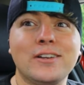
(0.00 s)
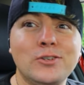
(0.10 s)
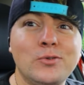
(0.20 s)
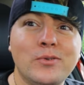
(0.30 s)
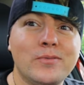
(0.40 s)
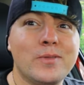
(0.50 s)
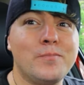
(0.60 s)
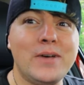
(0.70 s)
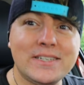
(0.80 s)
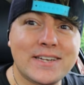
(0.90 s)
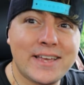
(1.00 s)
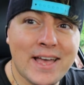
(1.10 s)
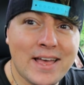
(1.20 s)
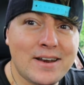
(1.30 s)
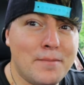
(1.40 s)
I'm gonna do the best I
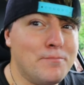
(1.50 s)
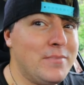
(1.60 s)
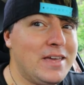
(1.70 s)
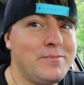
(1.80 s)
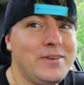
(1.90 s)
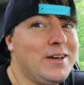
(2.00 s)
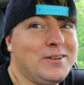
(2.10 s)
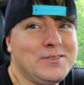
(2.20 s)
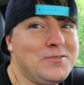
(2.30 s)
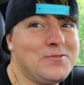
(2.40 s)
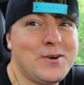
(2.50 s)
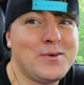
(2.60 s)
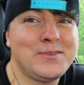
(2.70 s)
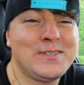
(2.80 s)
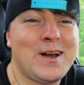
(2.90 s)
can. Maybe I'll do
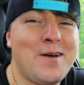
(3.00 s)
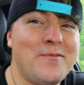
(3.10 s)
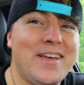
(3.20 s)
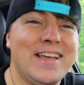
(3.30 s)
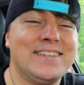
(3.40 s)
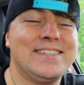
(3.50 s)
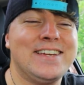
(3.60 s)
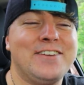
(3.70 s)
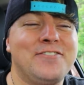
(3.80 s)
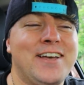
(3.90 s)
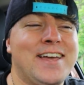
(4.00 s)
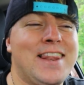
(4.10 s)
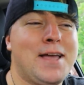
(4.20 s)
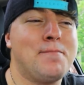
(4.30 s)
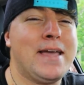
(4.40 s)
Photoshop and see if I can
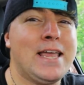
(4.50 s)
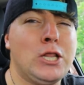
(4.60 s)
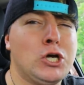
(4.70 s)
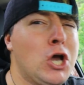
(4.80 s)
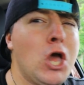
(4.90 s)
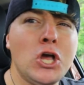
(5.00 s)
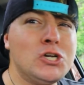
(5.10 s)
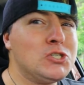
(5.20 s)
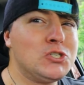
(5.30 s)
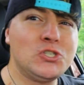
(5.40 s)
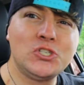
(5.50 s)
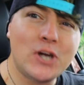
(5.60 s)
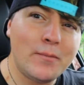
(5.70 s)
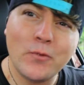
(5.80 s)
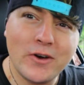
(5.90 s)
like make it look
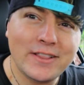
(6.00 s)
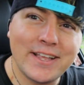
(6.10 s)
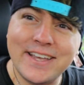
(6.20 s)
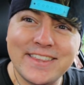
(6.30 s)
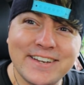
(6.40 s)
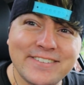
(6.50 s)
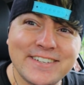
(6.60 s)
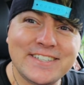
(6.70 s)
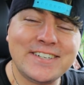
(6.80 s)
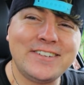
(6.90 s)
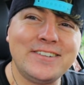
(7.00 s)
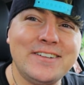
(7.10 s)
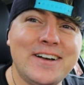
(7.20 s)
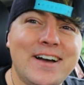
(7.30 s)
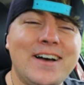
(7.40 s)
somewhat like the original.
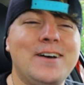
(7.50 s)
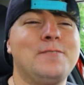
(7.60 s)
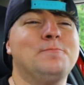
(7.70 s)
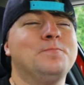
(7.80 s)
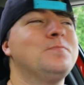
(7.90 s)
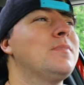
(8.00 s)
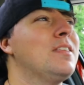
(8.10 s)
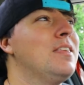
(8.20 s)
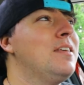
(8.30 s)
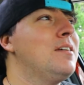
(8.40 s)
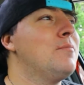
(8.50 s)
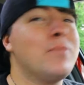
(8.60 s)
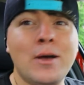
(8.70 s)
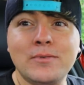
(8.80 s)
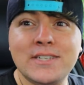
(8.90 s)

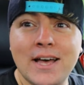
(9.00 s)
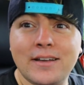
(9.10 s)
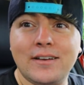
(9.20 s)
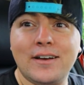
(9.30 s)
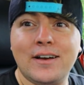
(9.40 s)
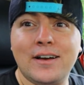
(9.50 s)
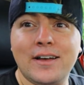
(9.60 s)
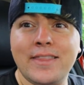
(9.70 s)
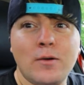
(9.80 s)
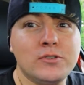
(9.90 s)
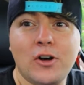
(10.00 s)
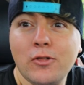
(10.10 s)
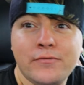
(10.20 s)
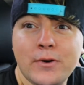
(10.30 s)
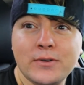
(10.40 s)
That was that, and that was all
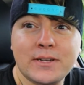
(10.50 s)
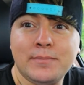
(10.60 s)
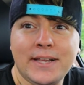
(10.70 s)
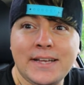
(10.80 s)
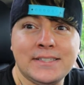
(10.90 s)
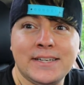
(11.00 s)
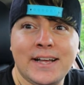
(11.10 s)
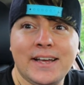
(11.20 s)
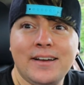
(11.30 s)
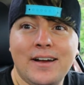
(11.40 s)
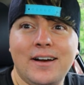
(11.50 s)
the photos I planned today.